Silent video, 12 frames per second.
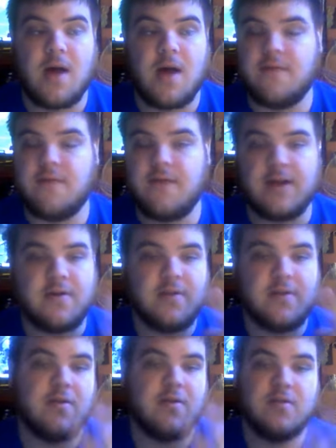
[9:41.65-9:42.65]
If I
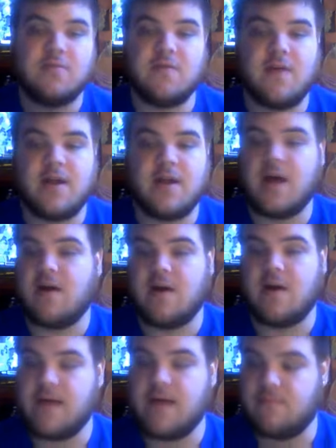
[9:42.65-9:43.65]
could, those three right now, I
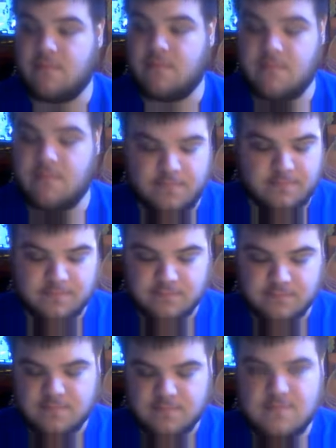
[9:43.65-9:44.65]
would have them
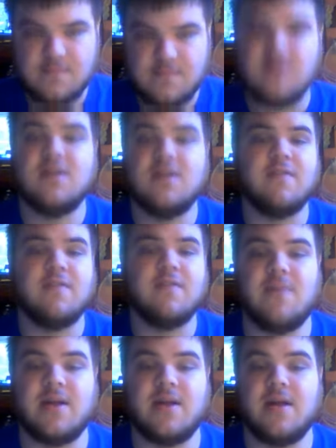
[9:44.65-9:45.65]
sitting right here
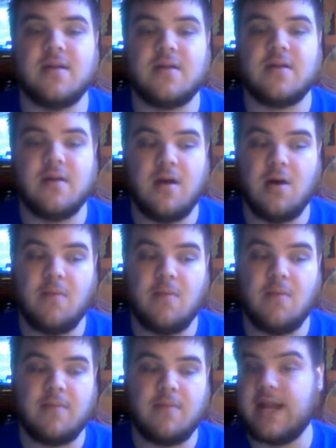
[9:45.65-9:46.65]
on my desk.
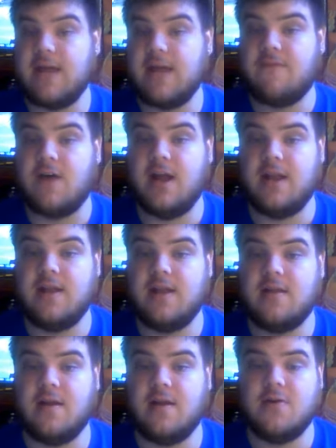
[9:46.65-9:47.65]
But I can't find
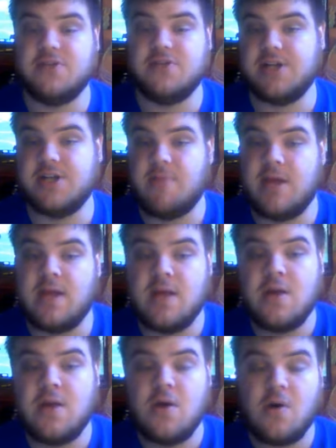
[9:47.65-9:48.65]
OG Nemi
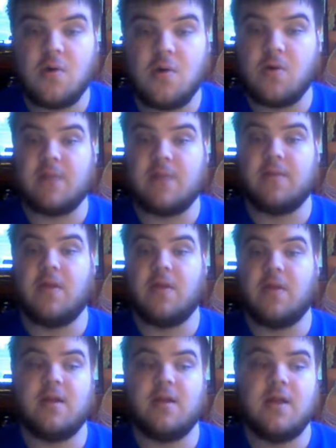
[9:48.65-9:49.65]
or a Nemi
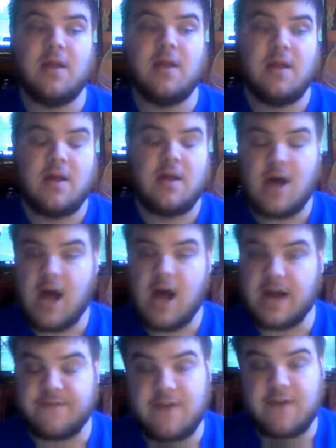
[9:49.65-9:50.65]
Light. I
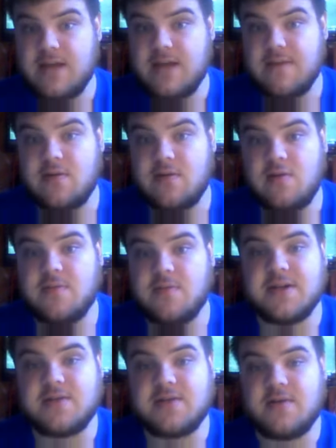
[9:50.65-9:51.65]
can find Nemi 2s, but
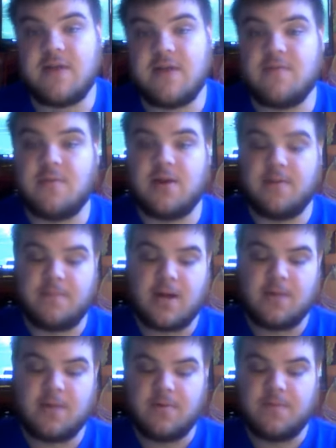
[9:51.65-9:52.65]
I just don't have the money to
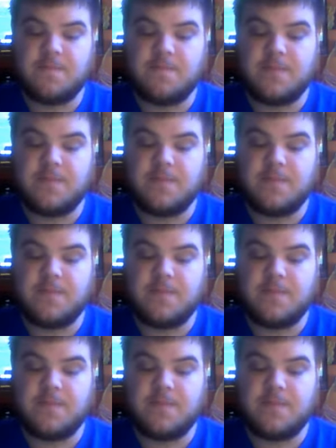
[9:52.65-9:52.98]
buy one.